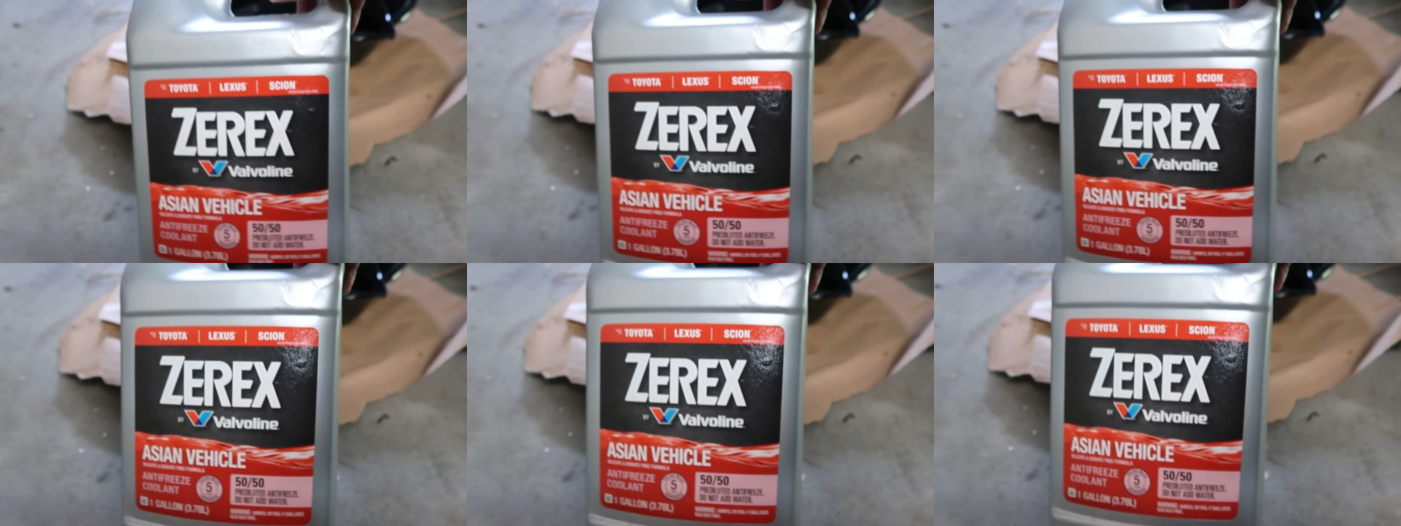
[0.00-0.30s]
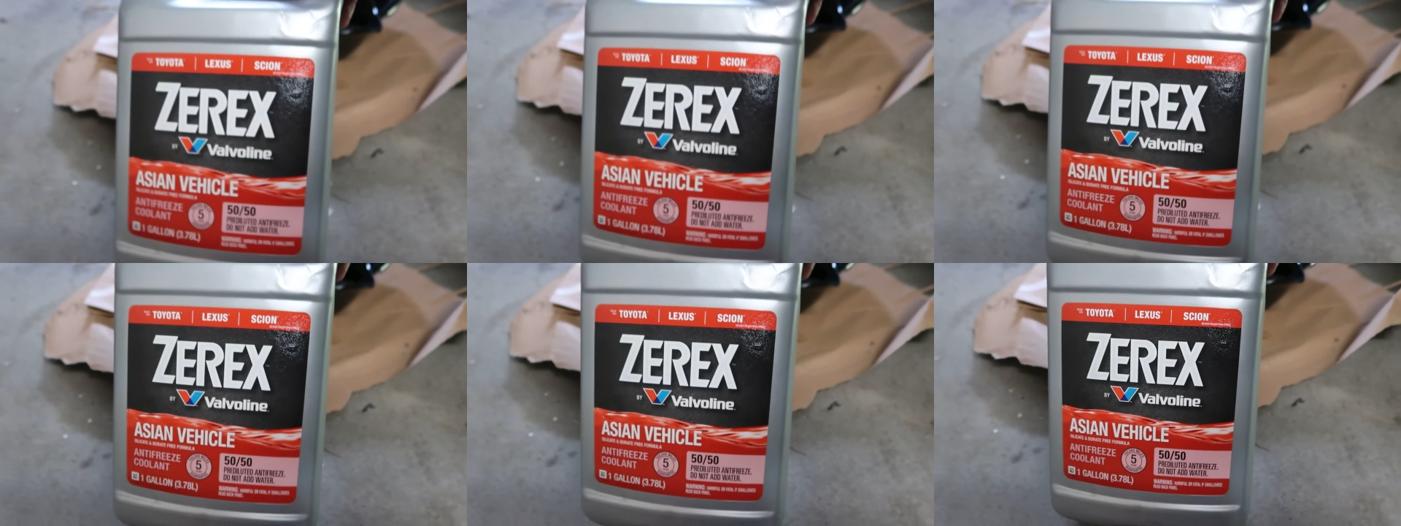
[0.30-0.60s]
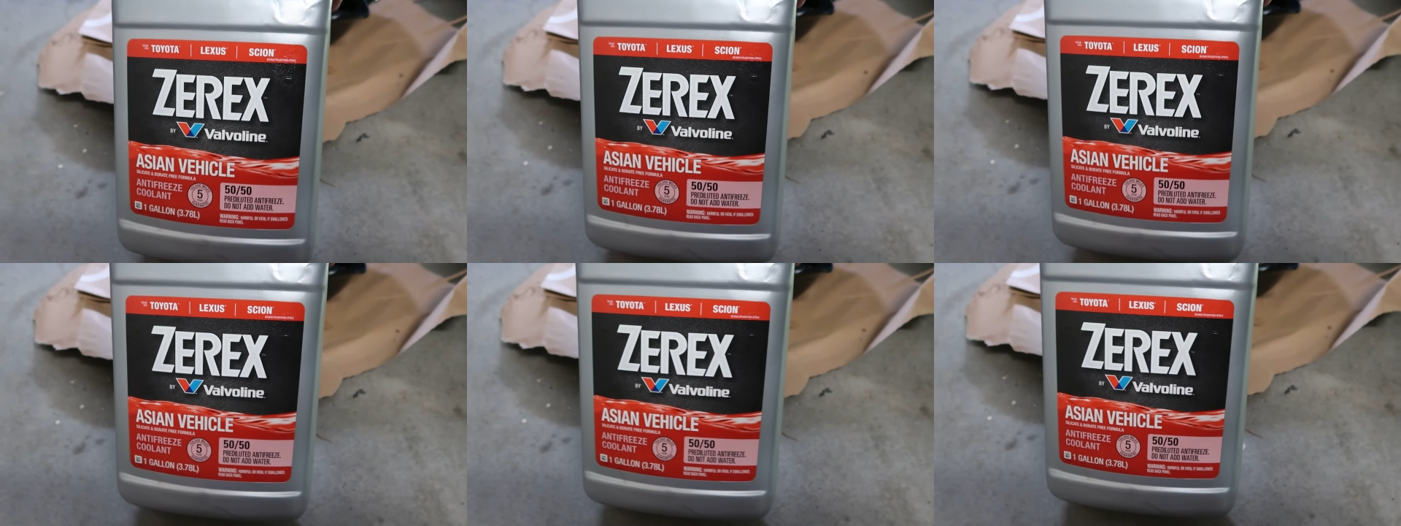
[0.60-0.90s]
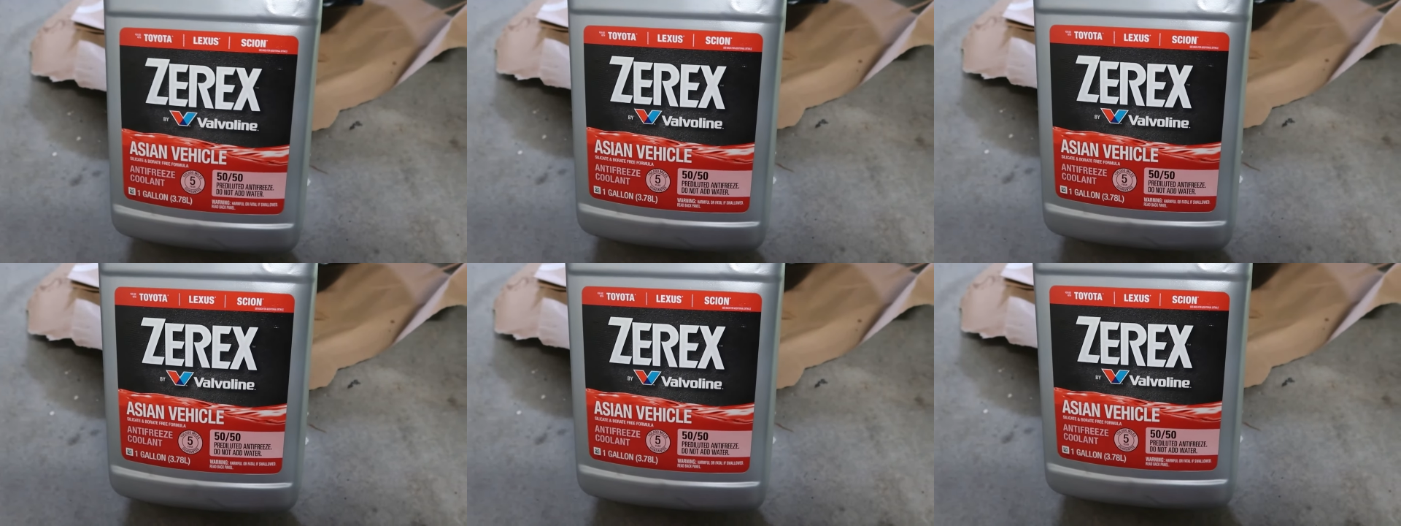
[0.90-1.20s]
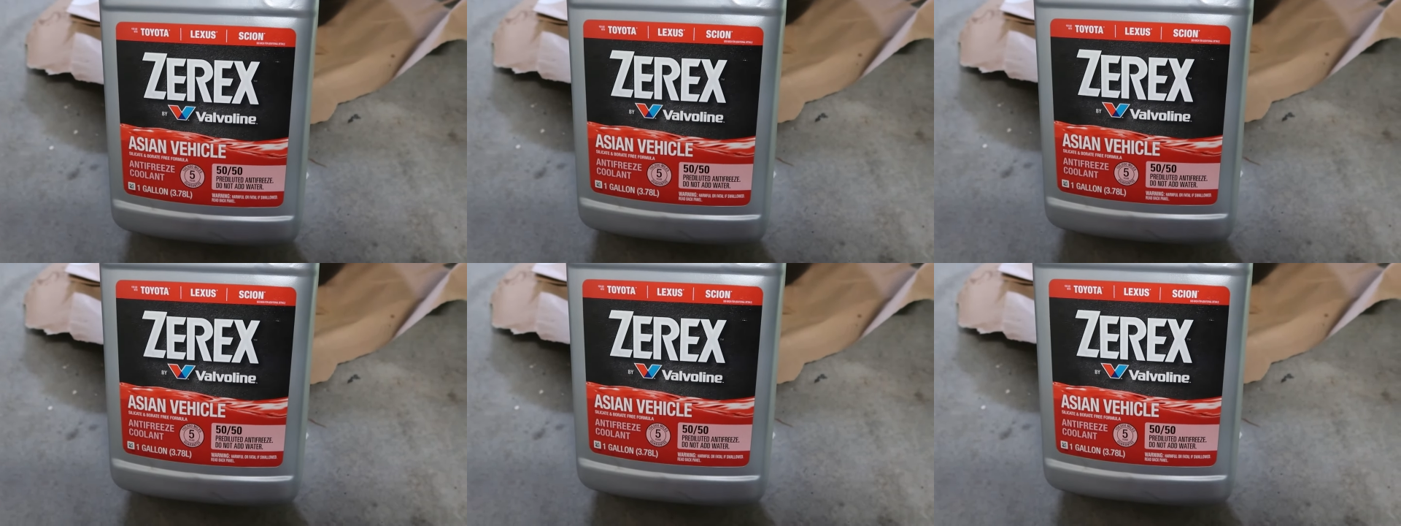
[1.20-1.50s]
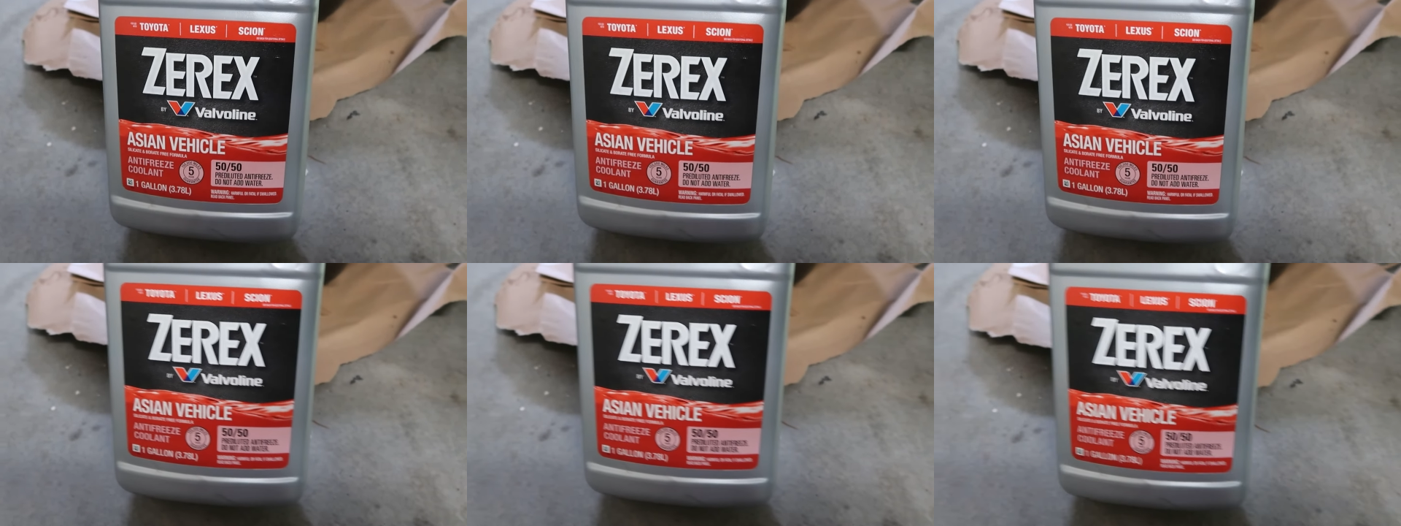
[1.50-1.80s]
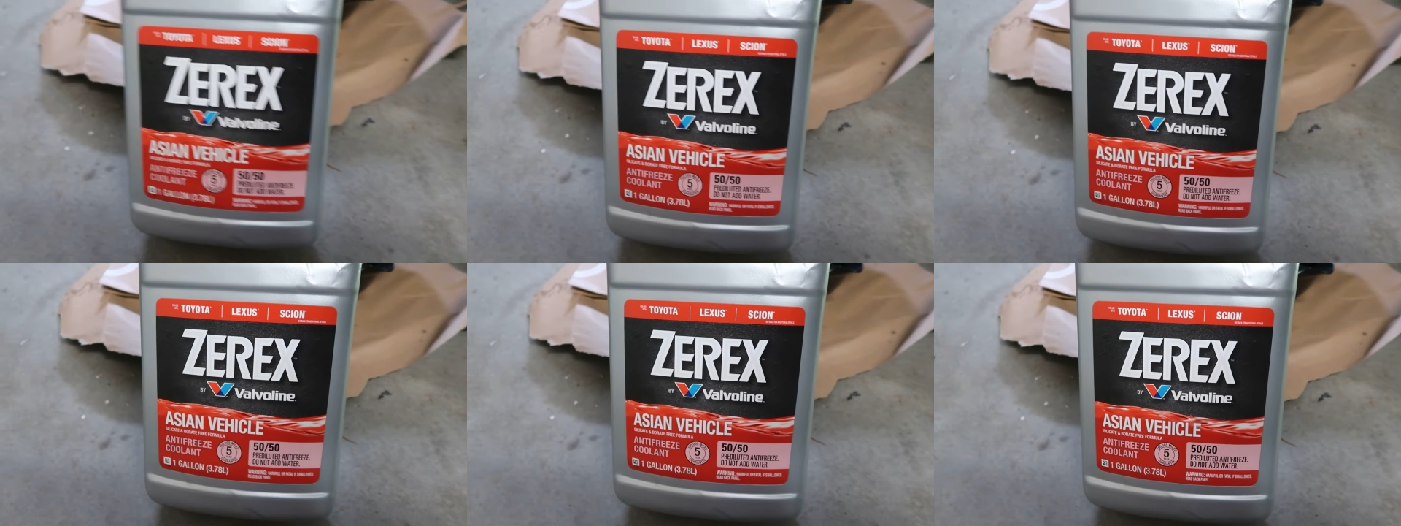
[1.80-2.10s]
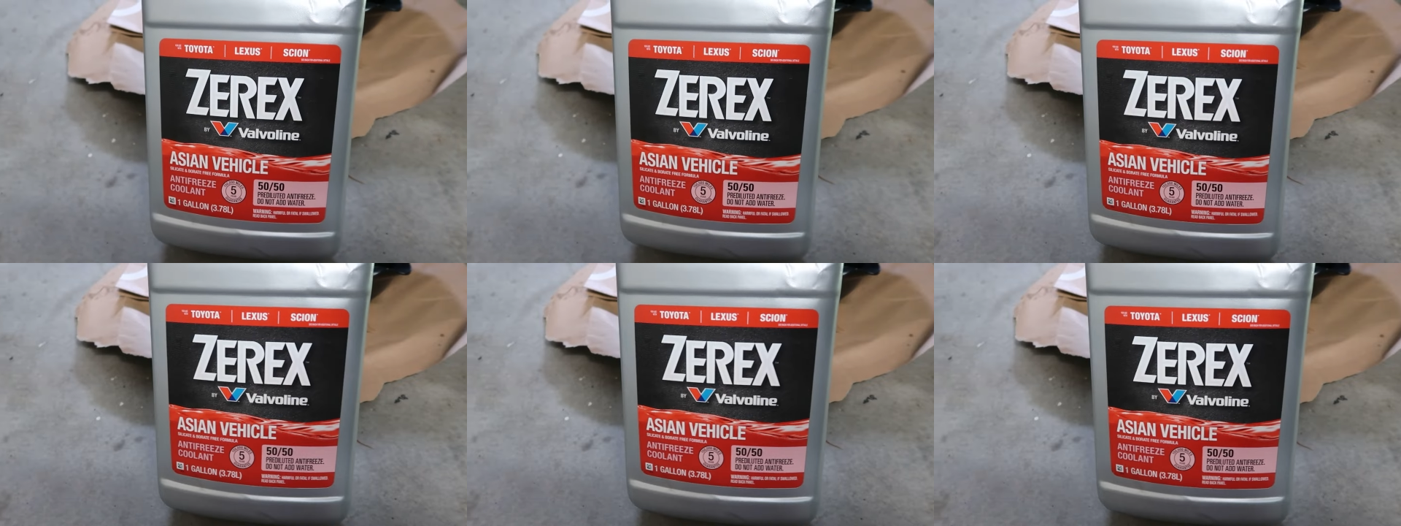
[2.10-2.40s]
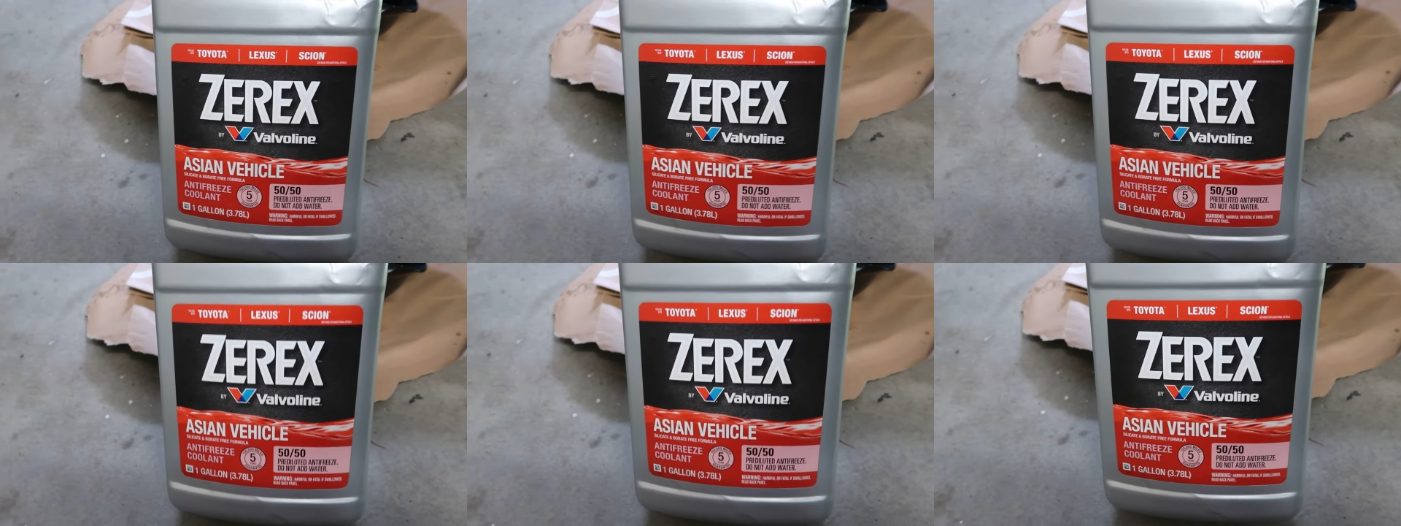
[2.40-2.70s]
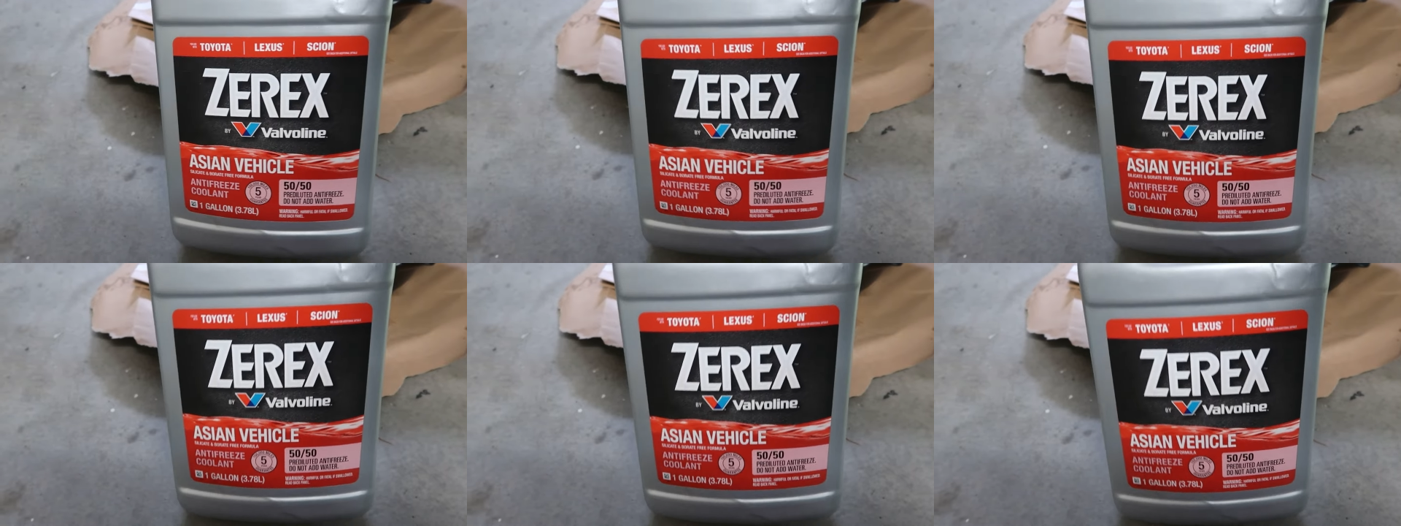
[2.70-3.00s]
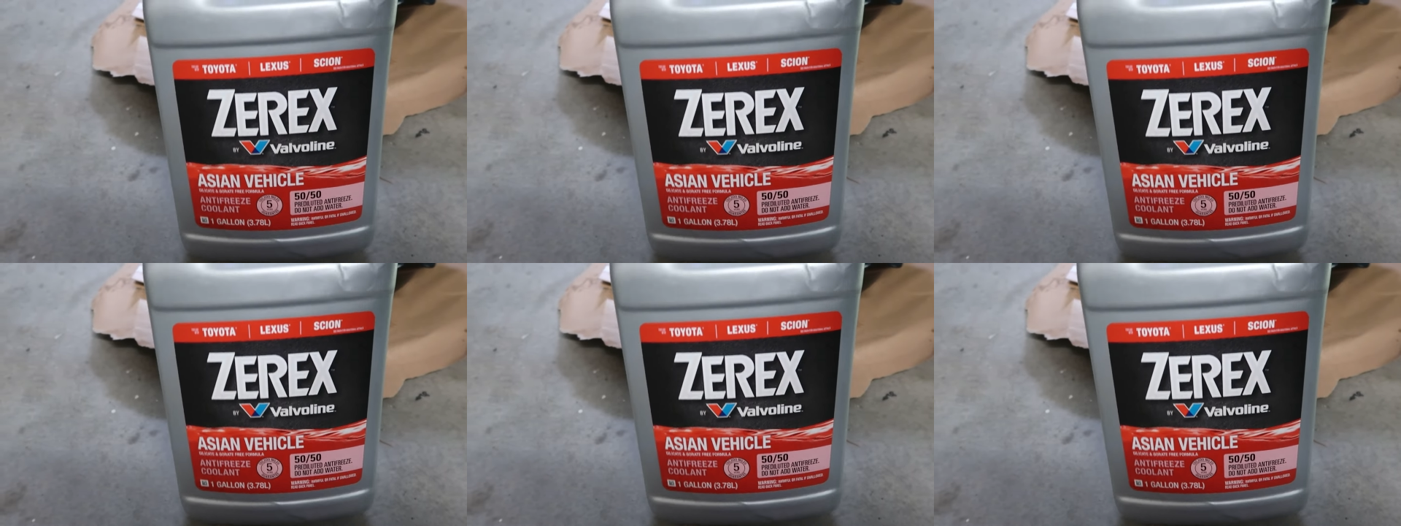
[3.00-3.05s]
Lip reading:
[unreadable: no face in view]